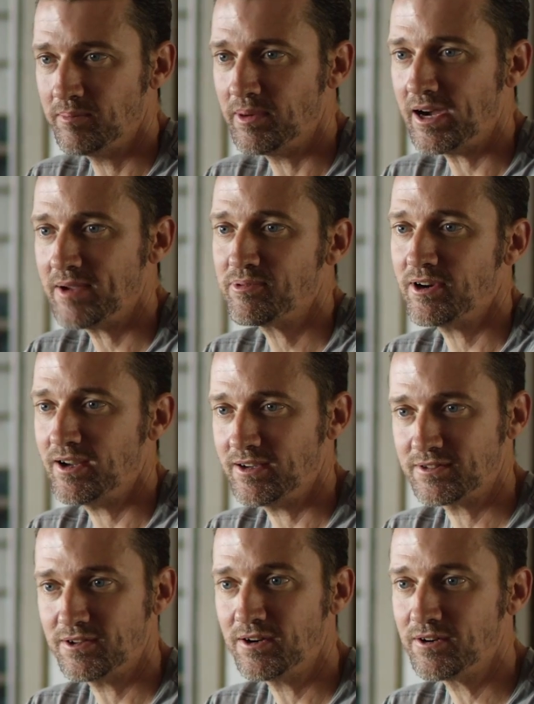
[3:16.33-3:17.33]

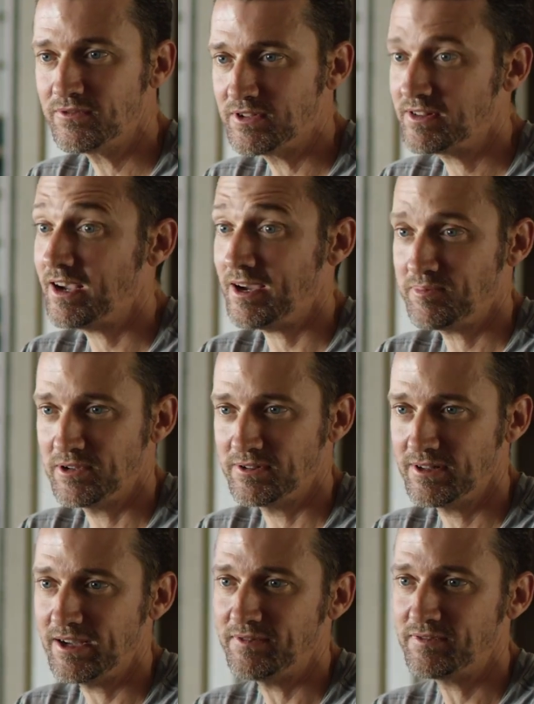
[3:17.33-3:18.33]
byproduct of this happier life.